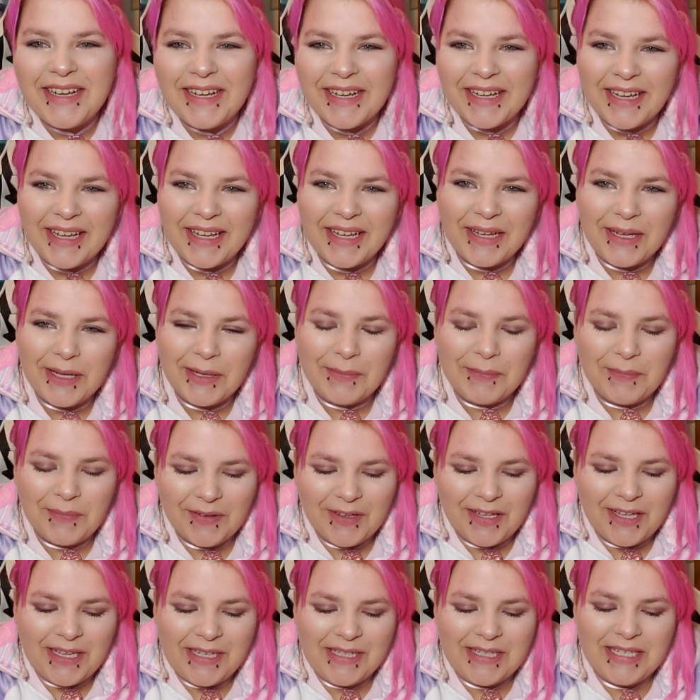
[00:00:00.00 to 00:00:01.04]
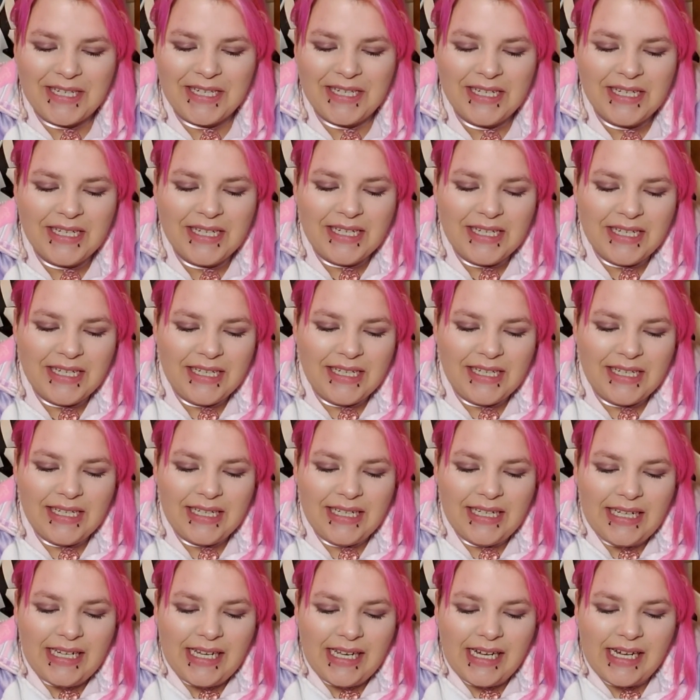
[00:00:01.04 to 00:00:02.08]
uh, but
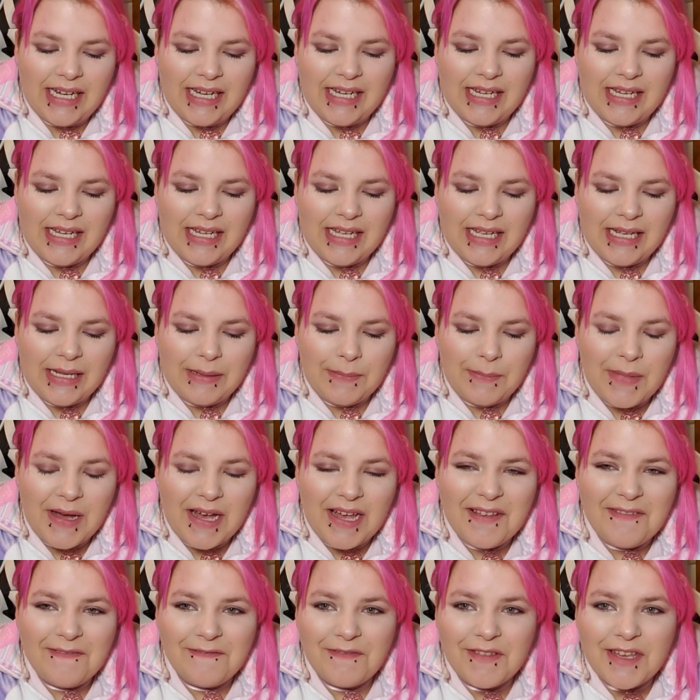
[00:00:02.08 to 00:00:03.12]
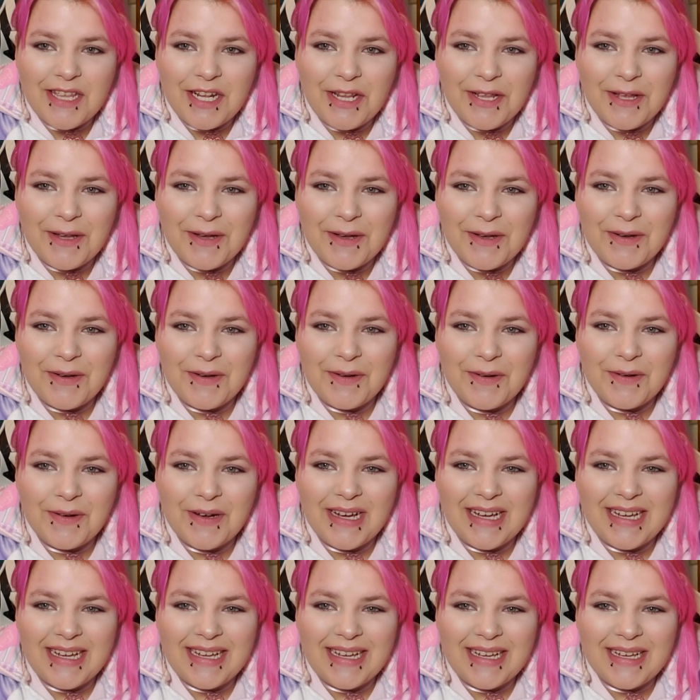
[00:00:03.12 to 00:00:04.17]
uh, my video
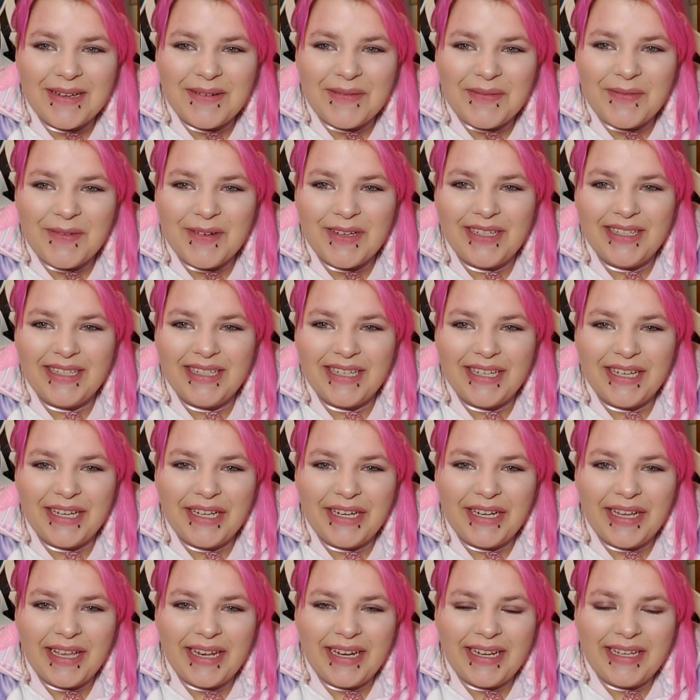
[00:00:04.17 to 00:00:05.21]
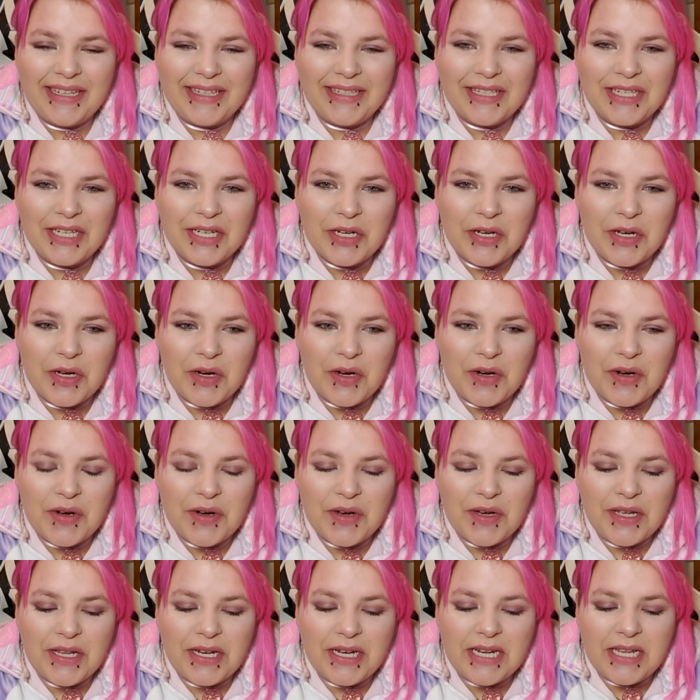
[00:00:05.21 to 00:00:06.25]
uh, would not edit
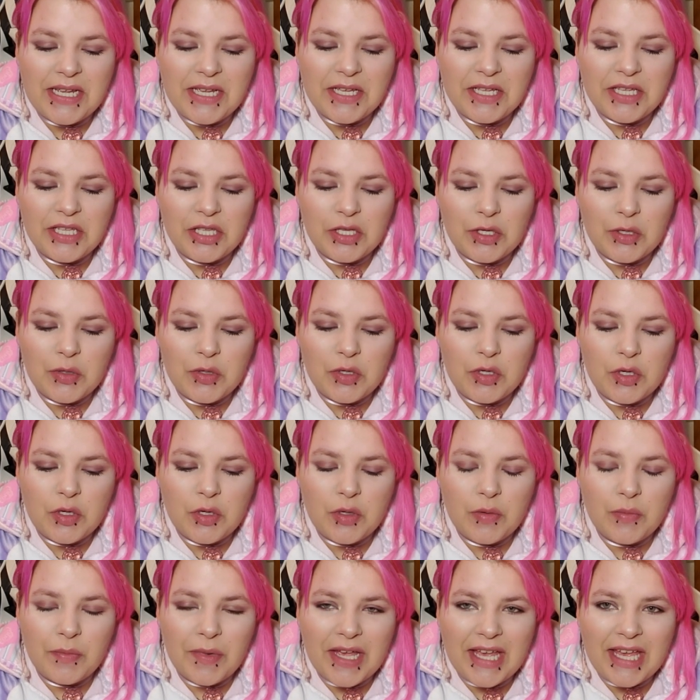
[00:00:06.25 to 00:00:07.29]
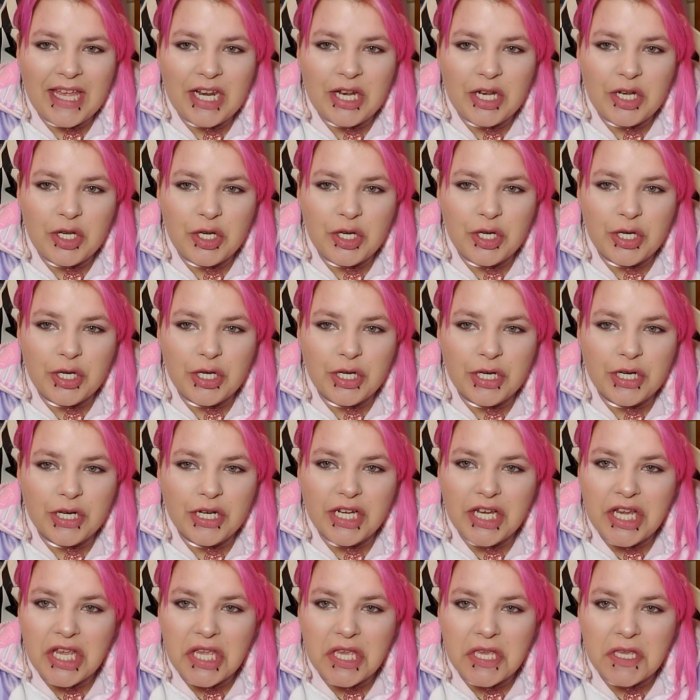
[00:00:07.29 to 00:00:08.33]
on YouTube Editor,
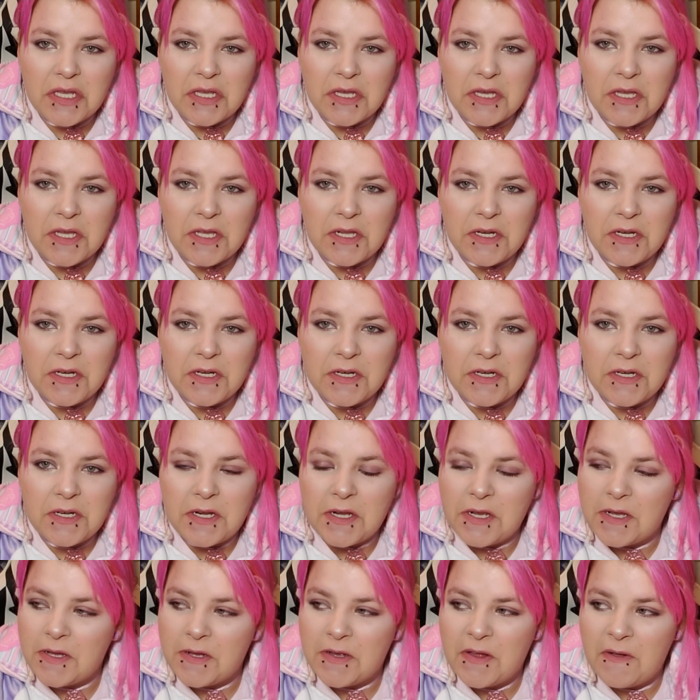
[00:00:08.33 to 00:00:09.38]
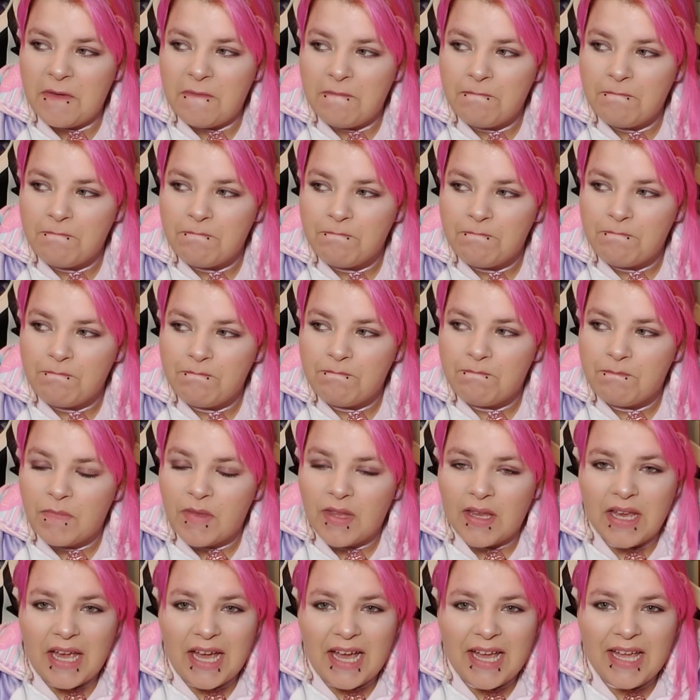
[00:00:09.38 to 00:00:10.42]
and
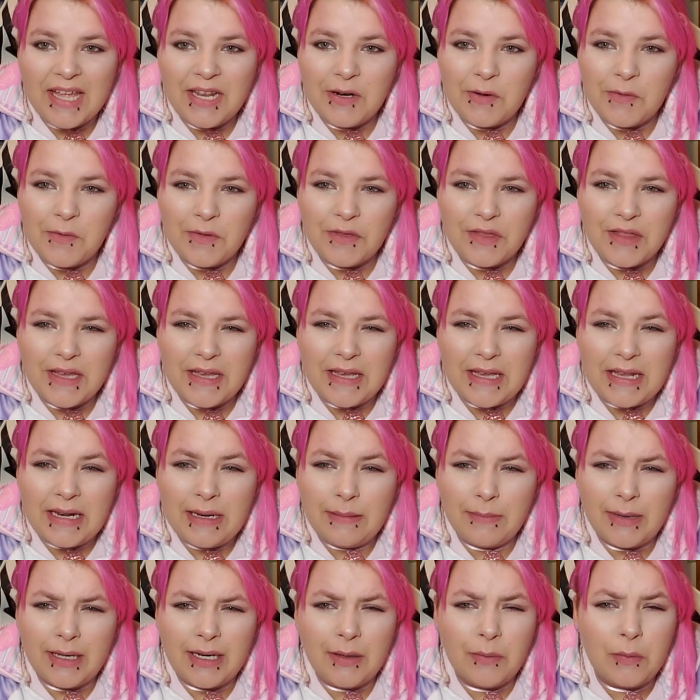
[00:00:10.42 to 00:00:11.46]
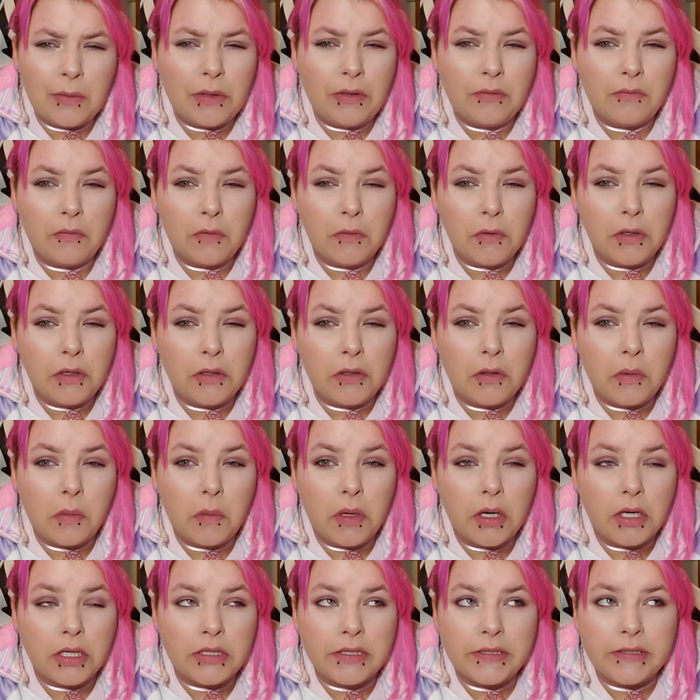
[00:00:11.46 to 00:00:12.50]
I don't think anybody would have wanted to
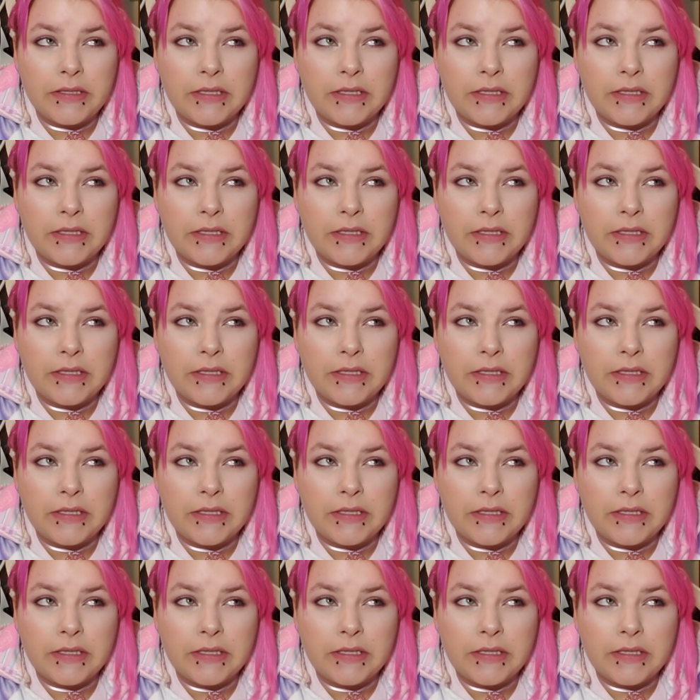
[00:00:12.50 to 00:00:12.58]
watch a